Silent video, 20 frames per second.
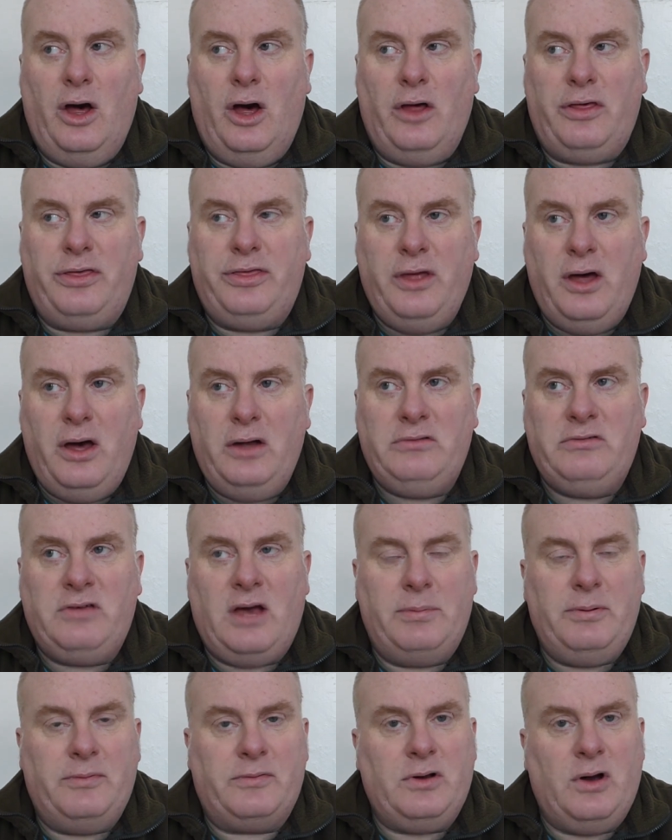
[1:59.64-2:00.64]
A third
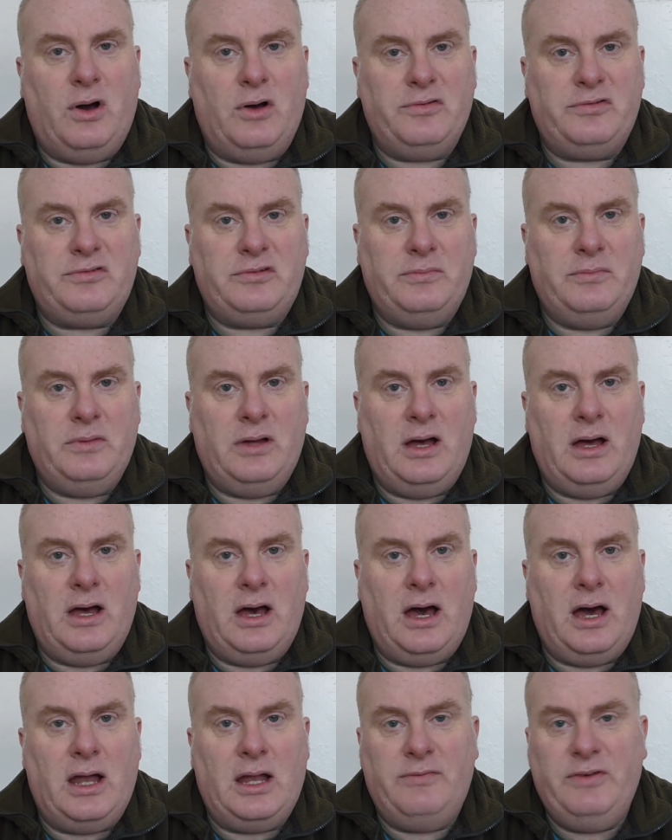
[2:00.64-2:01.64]
type of cost,
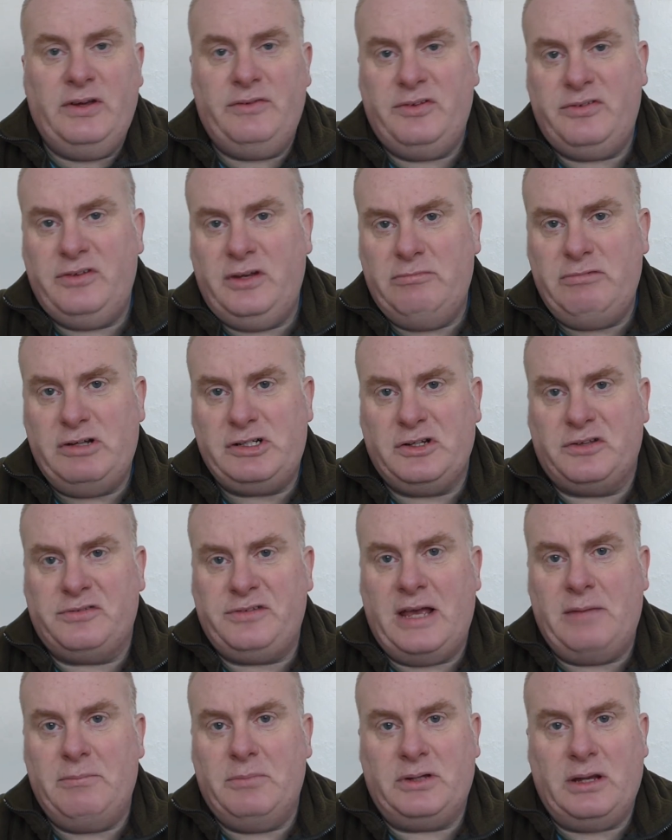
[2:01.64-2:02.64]
and I think this is an original
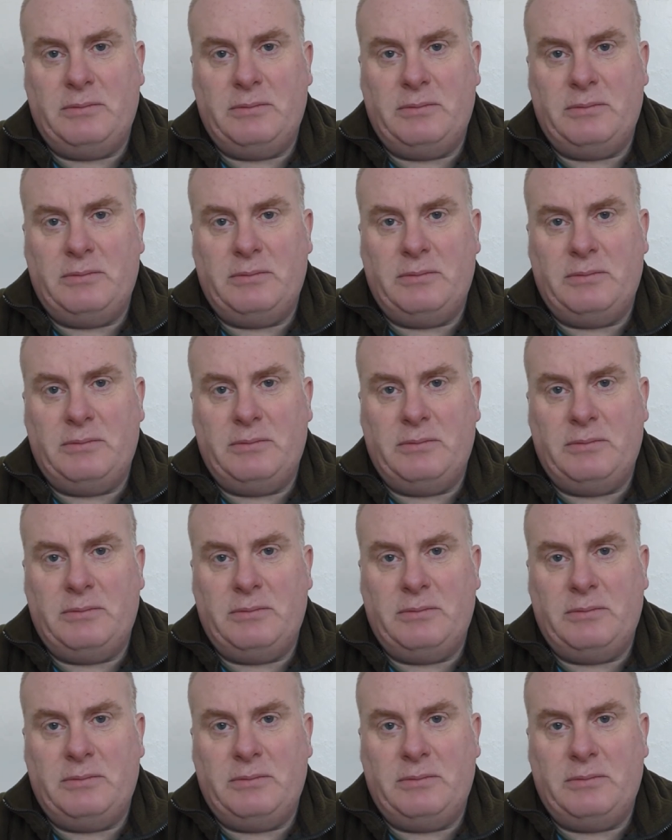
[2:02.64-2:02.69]
statement,